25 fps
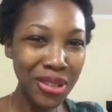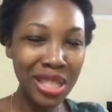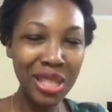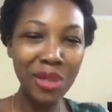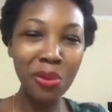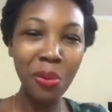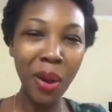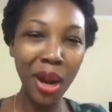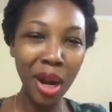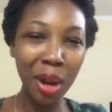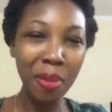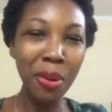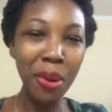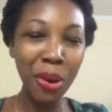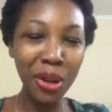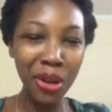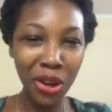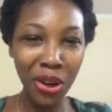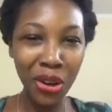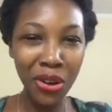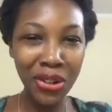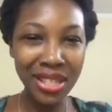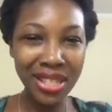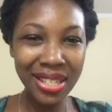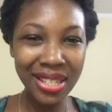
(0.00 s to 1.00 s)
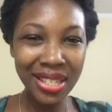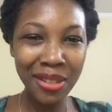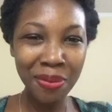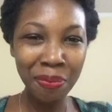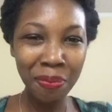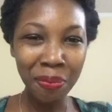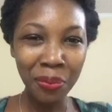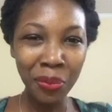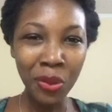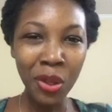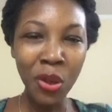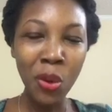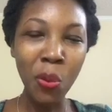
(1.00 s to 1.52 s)
What about us?
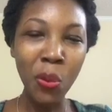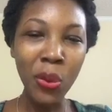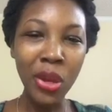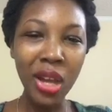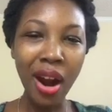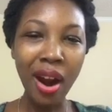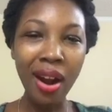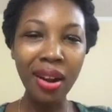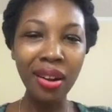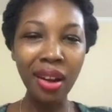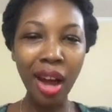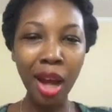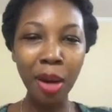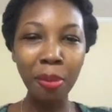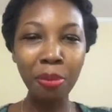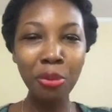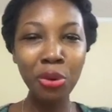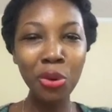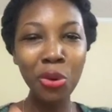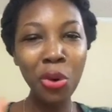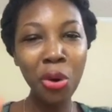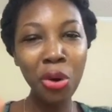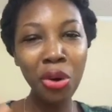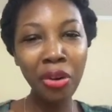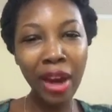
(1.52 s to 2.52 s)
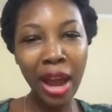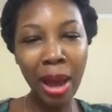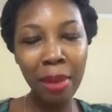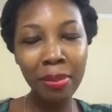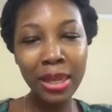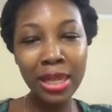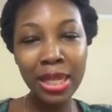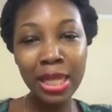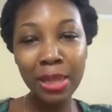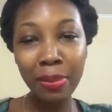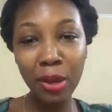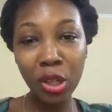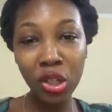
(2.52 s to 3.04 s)
We are not programmed,
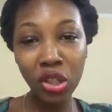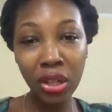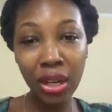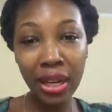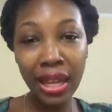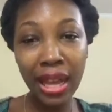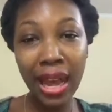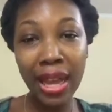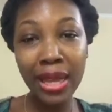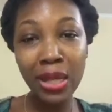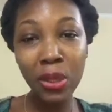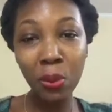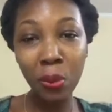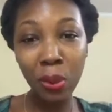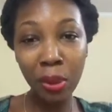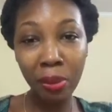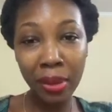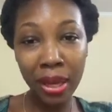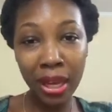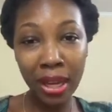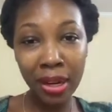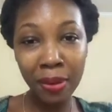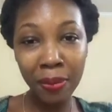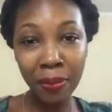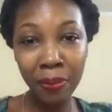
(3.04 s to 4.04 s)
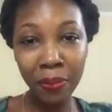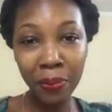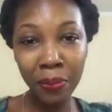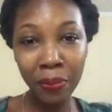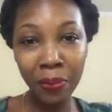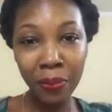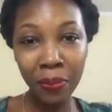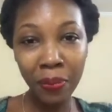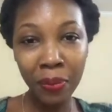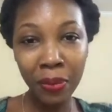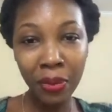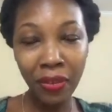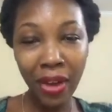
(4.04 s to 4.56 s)
especially as women,
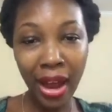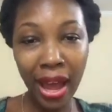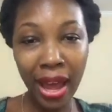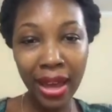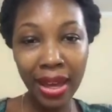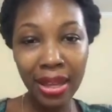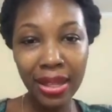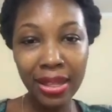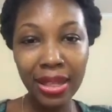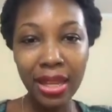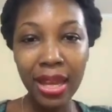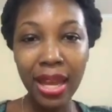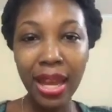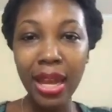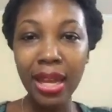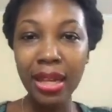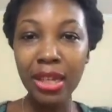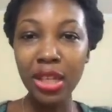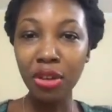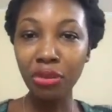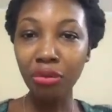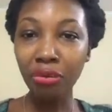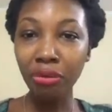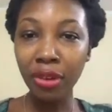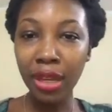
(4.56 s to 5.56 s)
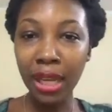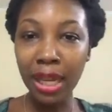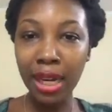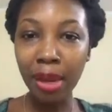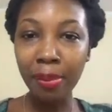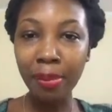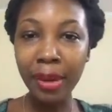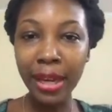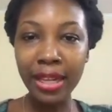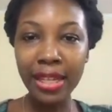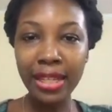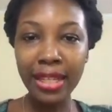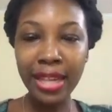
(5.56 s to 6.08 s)
right, to really
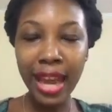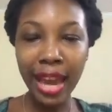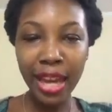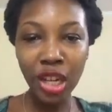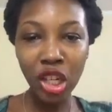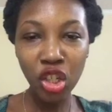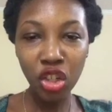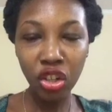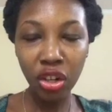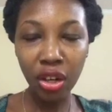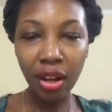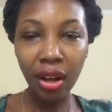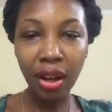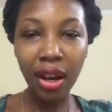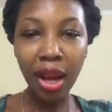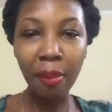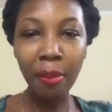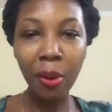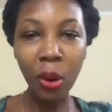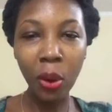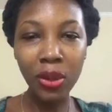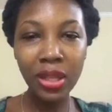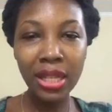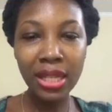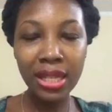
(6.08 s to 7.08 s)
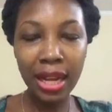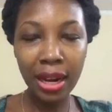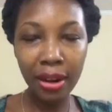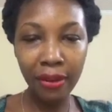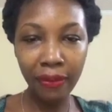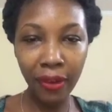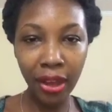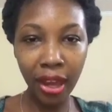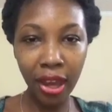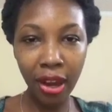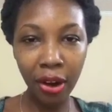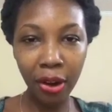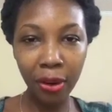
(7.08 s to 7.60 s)
be intentional about
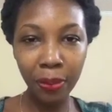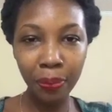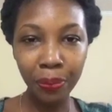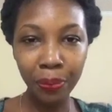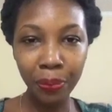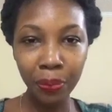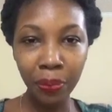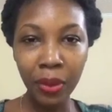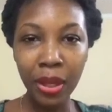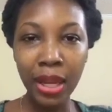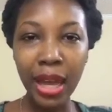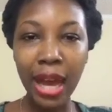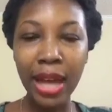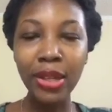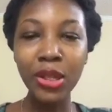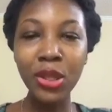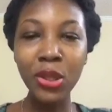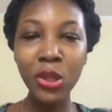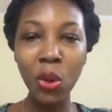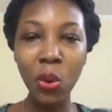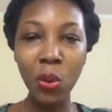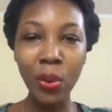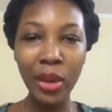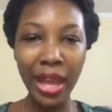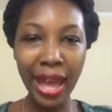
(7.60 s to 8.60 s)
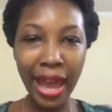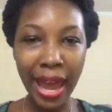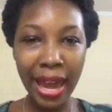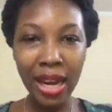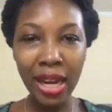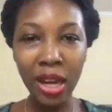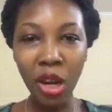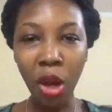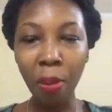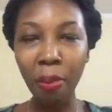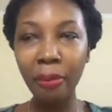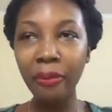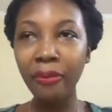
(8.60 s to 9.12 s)
self-care. And so we
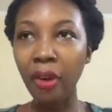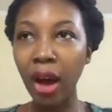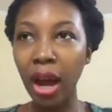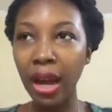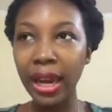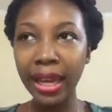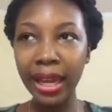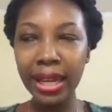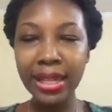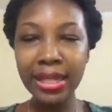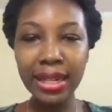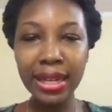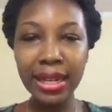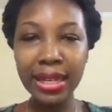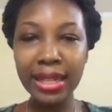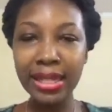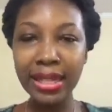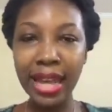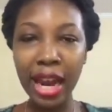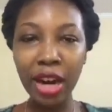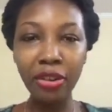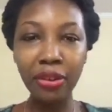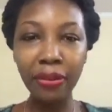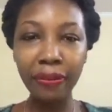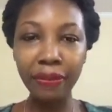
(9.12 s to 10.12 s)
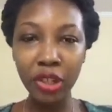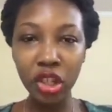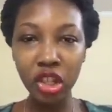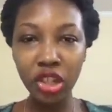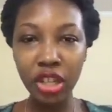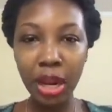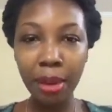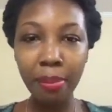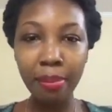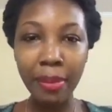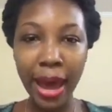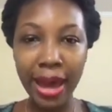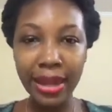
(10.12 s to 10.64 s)
end up falling into this sacrificial
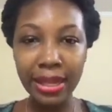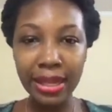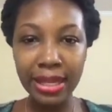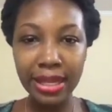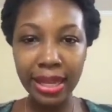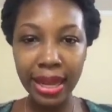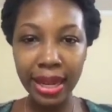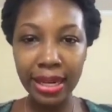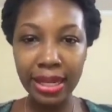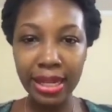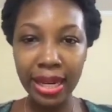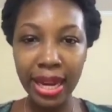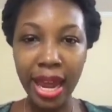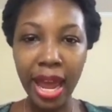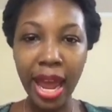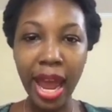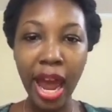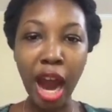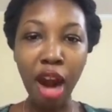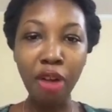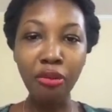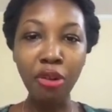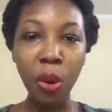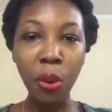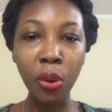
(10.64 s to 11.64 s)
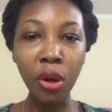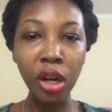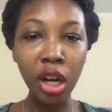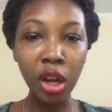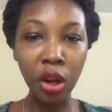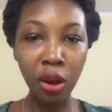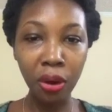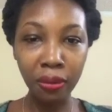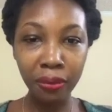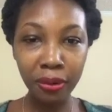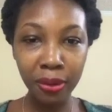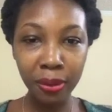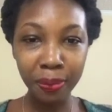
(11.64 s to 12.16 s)
mindset around
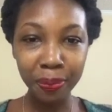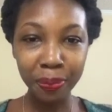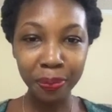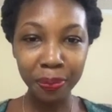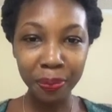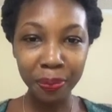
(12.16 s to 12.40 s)
love.